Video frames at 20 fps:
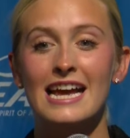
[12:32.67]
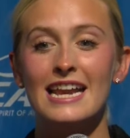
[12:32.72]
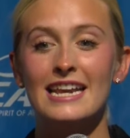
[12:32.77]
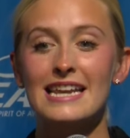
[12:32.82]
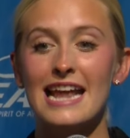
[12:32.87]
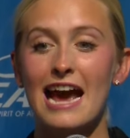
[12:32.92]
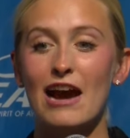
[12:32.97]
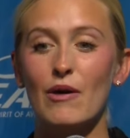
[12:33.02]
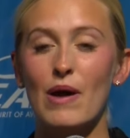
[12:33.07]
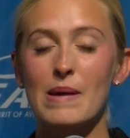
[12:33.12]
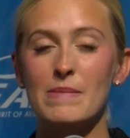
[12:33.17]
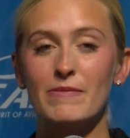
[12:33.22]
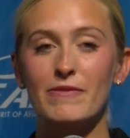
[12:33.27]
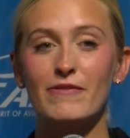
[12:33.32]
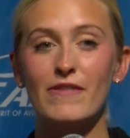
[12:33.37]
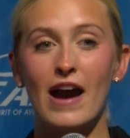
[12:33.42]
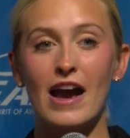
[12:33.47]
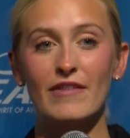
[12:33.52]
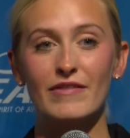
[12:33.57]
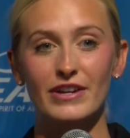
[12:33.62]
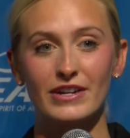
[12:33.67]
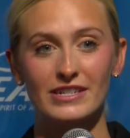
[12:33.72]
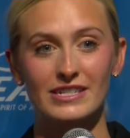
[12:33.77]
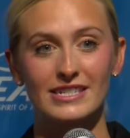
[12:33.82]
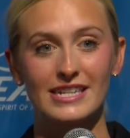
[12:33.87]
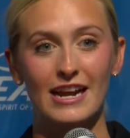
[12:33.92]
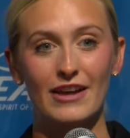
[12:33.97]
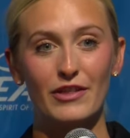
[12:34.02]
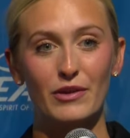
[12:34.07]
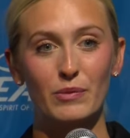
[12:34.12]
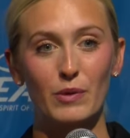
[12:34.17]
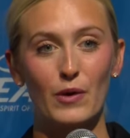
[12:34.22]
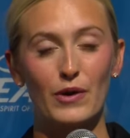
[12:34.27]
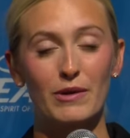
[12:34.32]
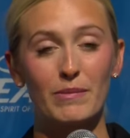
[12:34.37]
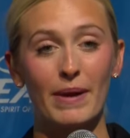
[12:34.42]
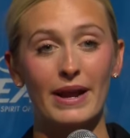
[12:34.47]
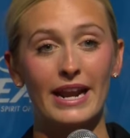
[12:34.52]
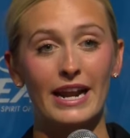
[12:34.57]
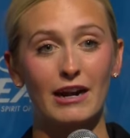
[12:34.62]
Now I'm five years down the road
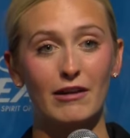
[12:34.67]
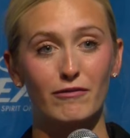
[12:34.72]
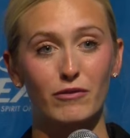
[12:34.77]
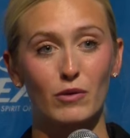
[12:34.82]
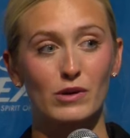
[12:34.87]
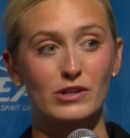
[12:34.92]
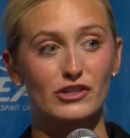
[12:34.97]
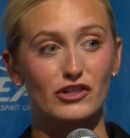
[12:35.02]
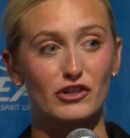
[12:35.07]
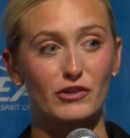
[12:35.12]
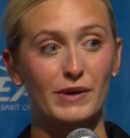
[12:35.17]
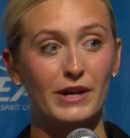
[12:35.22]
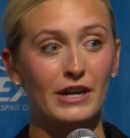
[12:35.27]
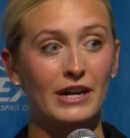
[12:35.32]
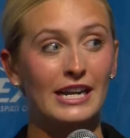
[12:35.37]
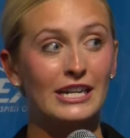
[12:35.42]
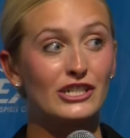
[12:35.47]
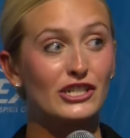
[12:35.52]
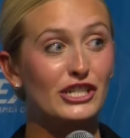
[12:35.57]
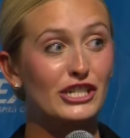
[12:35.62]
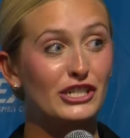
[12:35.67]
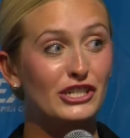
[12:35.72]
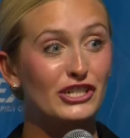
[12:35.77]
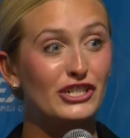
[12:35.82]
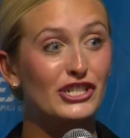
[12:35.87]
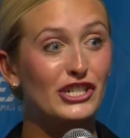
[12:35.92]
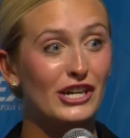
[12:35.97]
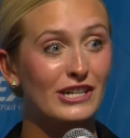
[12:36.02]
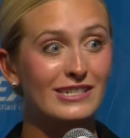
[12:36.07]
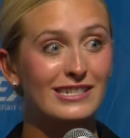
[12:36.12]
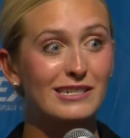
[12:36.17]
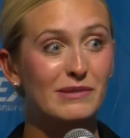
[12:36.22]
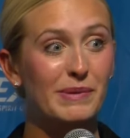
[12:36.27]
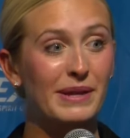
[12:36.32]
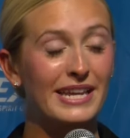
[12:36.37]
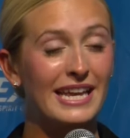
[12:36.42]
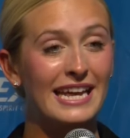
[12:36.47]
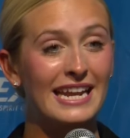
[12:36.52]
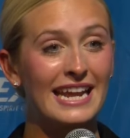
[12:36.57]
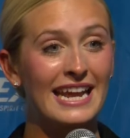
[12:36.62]
in my Air Force career and she's just
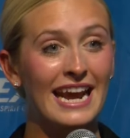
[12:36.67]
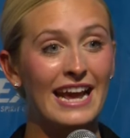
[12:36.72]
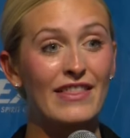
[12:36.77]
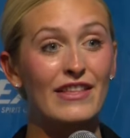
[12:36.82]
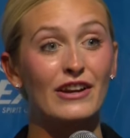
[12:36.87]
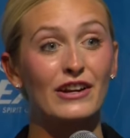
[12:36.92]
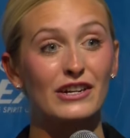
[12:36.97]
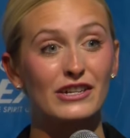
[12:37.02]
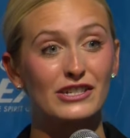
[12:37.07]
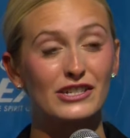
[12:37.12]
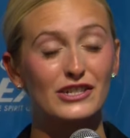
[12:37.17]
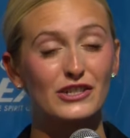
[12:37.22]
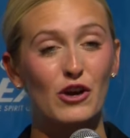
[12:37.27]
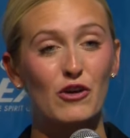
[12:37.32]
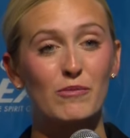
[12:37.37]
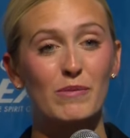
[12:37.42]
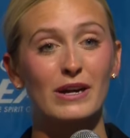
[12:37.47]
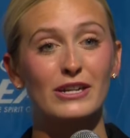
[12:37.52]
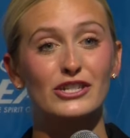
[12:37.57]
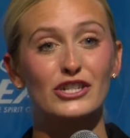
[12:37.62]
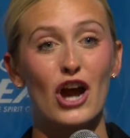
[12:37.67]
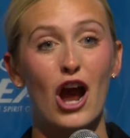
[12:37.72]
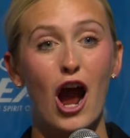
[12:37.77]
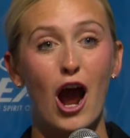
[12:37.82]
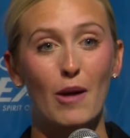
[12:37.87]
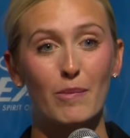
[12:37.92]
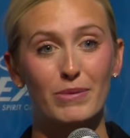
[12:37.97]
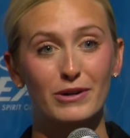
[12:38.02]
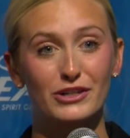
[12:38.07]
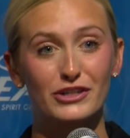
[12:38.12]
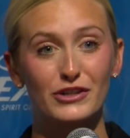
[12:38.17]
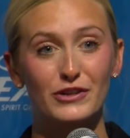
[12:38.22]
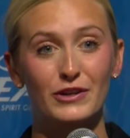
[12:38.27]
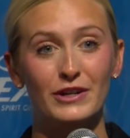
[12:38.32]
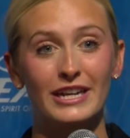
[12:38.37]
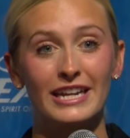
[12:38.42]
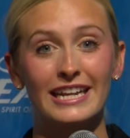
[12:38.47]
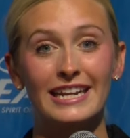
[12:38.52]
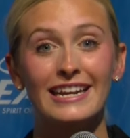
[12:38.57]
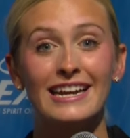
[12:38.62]
beginning, and there is so much
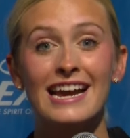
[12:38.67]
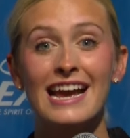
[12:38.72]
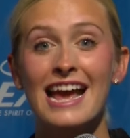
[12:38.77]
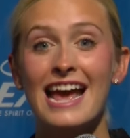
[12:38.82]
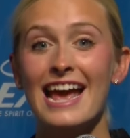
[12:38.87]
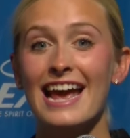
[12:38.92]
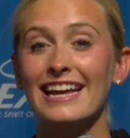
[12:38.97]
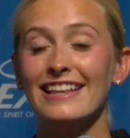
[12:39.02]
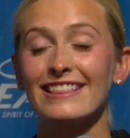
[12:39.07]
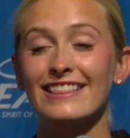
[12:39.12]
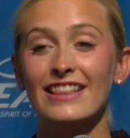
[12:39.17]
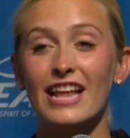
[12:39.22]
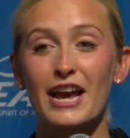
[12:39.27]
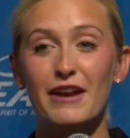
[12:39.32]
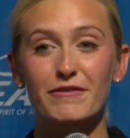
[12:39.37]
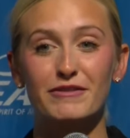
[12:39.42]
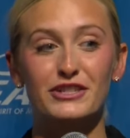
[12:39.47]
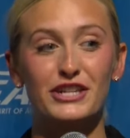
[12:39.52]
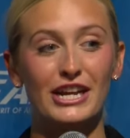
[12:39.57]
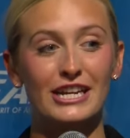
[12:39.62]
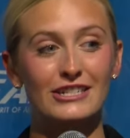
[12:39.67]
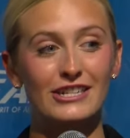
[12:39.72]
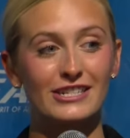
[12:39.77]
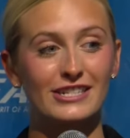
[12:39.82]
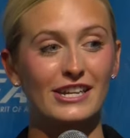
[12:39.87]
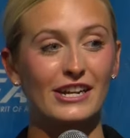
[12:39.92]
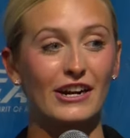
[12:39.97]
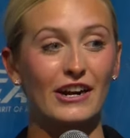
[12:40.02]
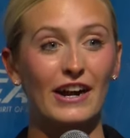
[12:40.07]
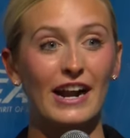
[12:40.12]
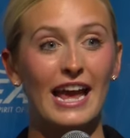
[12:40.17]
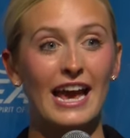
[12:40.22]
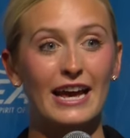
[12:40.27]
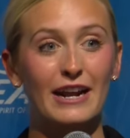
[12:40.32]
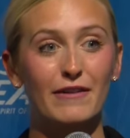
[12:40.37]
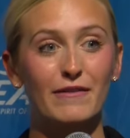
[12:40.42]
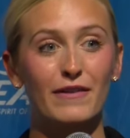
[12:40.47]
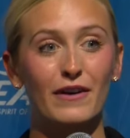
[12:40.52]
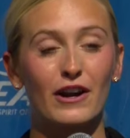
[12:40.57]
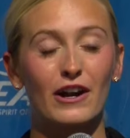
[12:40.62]
opportunity and life changes that are ahead
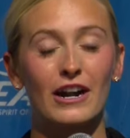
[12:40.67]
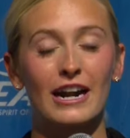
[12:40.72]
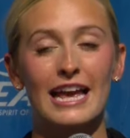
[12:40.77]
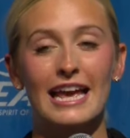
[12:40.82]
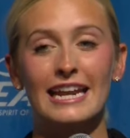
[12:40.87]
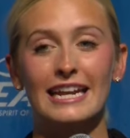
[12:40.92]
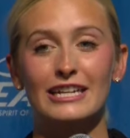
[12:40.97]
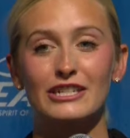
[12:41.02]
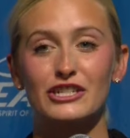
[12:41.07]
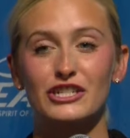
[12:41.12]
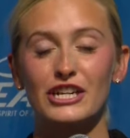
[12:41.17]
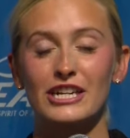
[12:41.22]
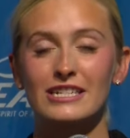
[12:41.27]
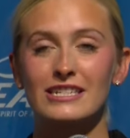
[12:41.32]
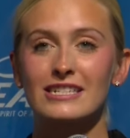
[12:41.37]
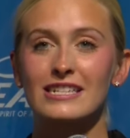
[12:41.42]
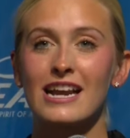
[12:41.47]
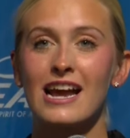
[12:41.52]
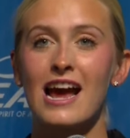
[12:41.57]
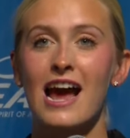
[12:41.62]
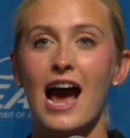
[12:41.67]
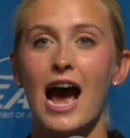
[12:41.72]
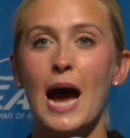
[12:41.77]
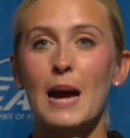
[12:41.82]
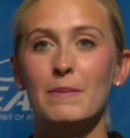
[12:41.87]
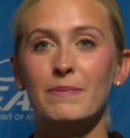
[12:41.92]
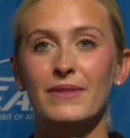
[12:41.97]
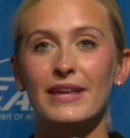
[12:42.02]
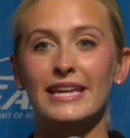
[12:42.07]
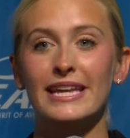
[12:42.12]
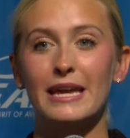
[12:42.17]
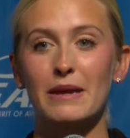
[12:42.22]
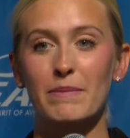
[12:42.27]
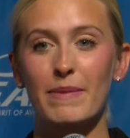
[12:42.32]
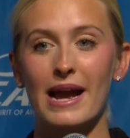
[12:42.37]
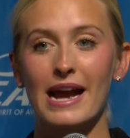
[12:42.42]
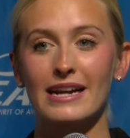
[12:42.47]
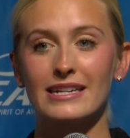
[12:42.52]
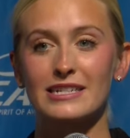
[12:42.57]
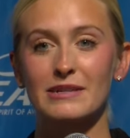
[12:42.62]
of her, and it's just, I'm thinking
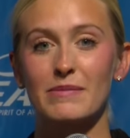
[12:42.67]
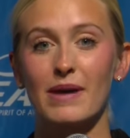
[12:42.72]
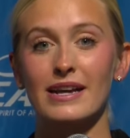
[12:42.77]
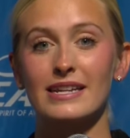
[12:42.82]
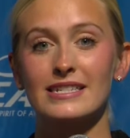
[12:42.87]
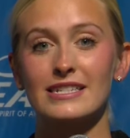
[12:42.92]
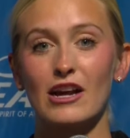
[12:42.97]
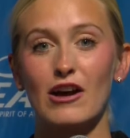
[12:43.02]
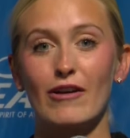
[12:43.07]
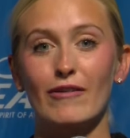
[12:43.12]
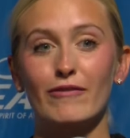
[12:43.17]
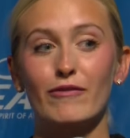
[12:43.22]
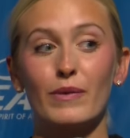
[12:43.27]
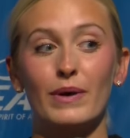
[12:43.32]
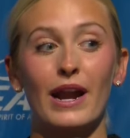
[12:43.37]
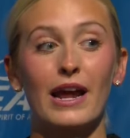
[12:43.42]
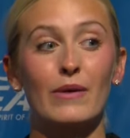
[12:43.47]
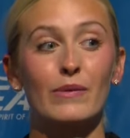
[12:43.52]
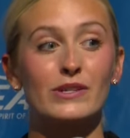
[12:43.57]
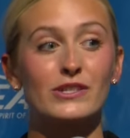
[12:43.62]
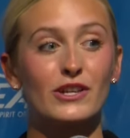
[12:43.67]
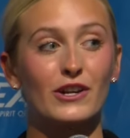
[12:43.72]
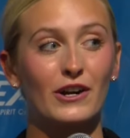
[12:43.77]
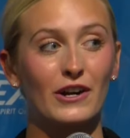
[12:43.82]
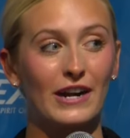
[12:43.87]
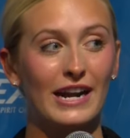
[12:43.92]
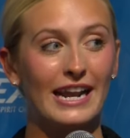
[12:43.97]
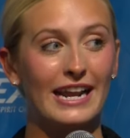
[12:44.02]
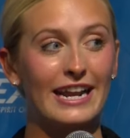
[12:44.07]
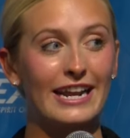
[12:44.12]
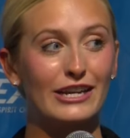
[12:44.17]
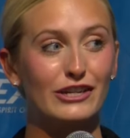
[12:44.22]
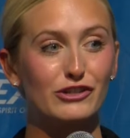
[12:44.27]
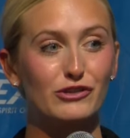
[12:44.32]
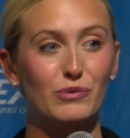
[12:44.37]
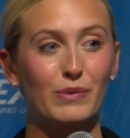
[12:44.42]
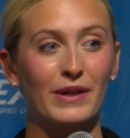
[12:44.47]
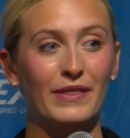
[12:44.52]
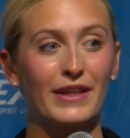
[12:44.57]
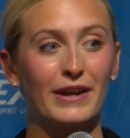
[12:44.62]
back to myself when I was her age,
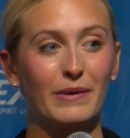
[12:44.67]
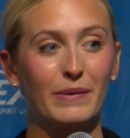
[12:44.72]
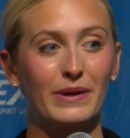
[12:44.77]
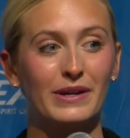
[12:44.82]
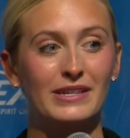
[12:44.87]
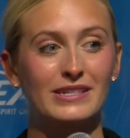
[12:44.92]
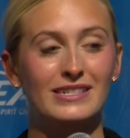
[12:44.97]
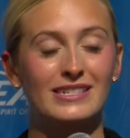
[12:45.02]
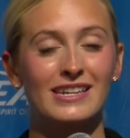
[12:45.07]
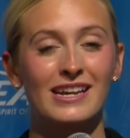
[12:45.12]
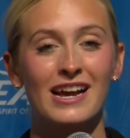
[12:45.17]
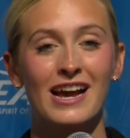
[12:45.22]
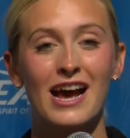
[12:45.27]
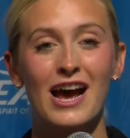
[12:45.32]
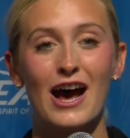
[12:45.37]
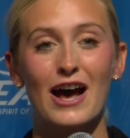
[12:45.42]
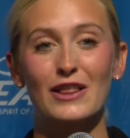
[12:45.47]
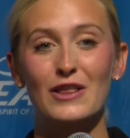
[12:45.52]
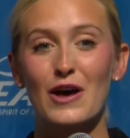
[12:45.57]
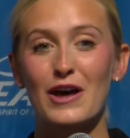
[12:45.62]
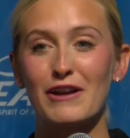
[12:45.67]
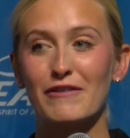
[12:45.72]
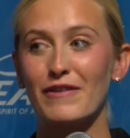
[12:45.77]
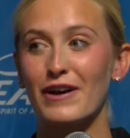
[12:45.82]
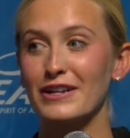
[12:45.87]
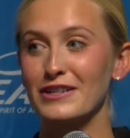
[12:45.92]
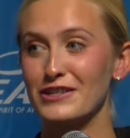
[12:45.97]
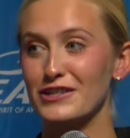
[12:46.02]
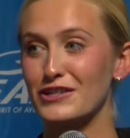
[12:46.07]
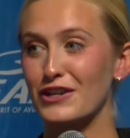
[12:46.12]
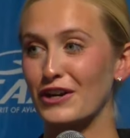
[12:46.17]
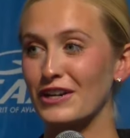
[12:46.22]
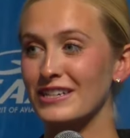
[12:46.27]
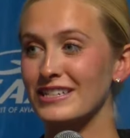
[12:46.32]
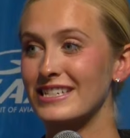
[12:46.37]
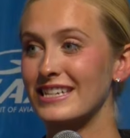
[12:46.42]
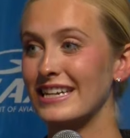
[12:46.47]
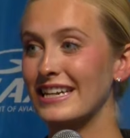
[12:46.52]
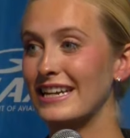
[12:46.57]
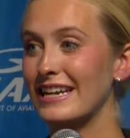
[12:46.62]
when there was a lot of
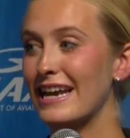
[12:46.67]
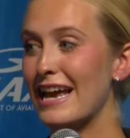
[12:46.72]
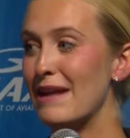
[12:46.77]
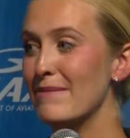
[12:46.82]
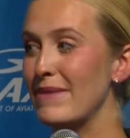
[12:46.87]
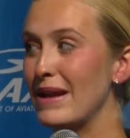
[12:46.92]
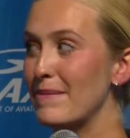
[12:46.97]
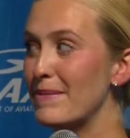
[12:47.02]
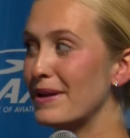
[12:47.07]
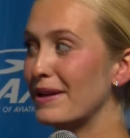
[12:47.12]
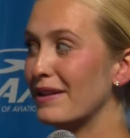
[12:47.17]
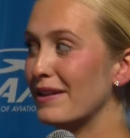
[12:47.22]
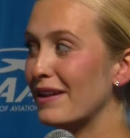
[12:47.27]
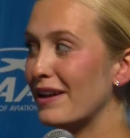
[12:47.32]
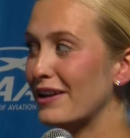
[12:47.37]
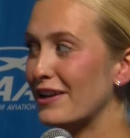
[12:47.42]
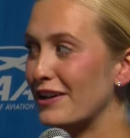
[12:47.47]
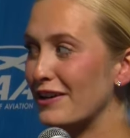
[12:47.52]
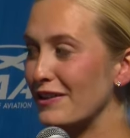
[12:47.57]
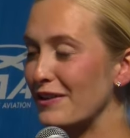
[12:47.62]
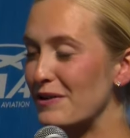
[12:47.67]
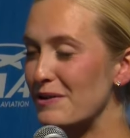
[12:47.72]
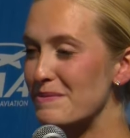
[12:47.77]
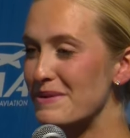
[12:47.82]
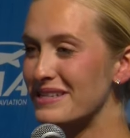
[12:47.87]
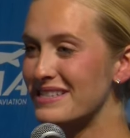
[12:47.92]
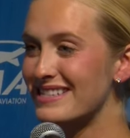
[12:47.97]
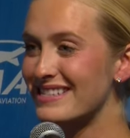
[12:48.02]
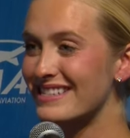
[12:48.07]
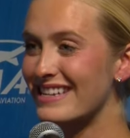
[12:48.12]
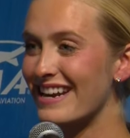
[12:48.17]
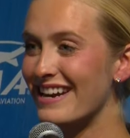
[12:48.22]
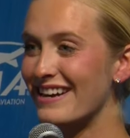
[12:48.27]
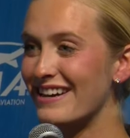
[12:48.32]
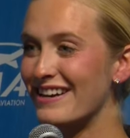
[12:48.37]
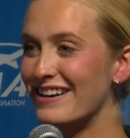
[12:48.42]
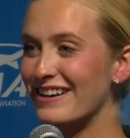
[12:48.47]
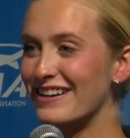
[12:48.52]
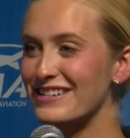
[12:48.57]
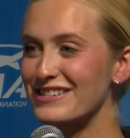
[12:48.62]
uncertainty and maybe you're a little bit
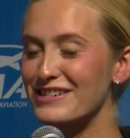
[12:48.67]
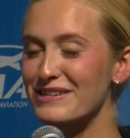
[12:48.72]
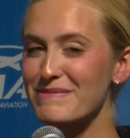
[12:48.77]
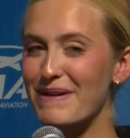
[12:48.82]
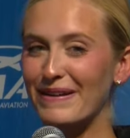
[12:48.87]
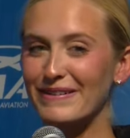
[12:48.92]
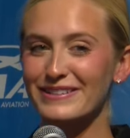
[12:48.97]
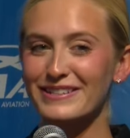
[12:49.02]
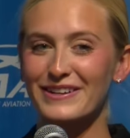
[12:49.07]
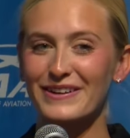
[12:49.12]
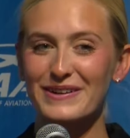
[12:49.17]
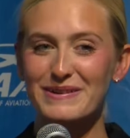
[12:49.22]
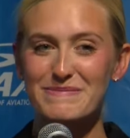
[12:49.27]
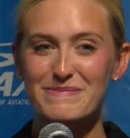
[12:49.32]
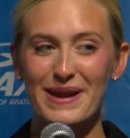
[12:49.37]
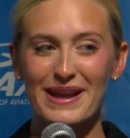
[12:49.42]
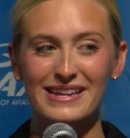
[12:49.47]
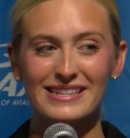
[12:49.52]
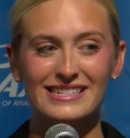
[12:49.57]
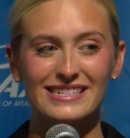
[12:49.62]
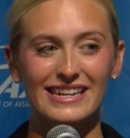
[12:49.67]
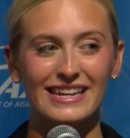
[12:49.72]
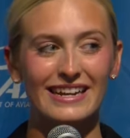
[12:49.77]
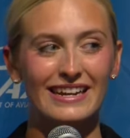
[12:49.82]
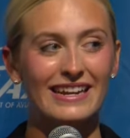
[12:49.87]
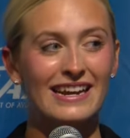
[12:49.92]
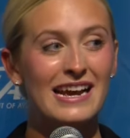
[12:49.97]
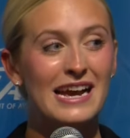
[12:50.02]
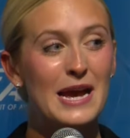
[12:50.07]
scared because you're about to go to basic,